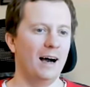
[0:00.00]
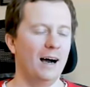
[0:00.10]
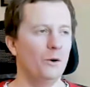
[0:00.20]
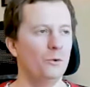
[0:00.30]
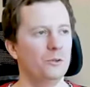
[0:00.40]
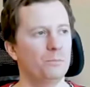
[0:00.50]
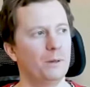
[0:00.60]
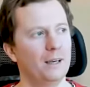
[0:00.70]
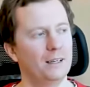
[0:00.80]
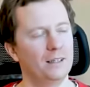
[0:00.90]
I was
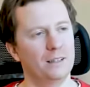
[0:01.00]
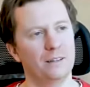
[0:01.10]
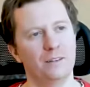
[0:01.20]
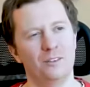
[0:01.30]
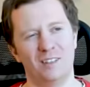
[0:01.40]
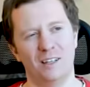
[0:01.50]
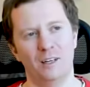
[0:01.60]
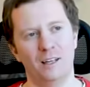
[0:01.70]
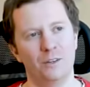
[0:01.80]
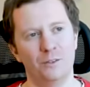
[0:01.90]
paying
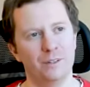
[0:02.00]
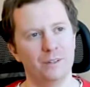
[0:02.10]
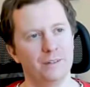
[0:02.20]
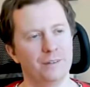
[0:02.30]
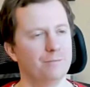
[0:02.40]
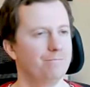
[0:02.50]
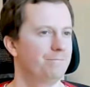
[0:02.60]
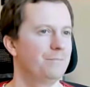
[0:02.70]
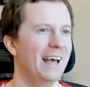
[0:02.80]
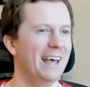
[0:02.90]

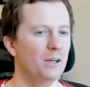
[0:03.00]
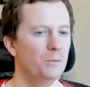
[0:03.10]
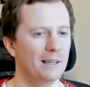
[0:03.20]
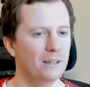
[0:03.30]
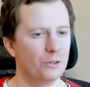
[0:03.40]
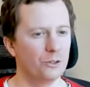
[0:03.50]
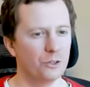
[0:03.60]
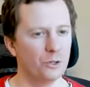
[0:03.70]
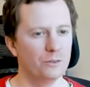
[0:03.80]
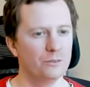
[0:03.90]
780 million or
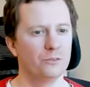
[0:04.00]
so